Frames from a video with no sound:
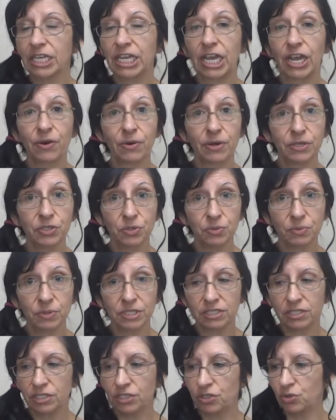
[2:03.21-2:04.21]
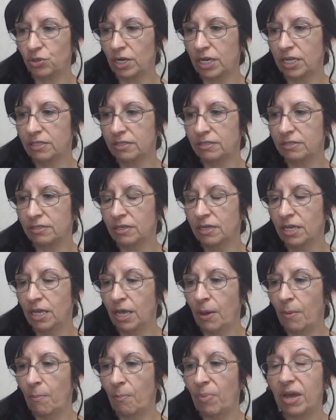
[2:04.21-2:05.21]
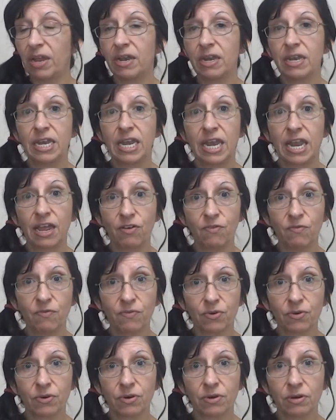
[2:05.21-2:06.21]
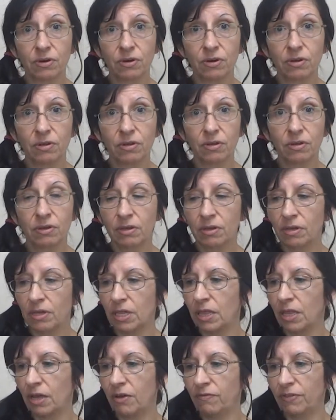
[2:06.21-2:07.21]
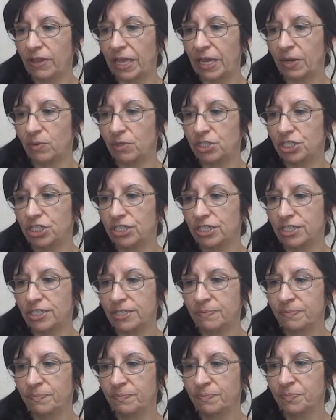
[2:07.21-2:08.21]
characteristic traits, but never love languages.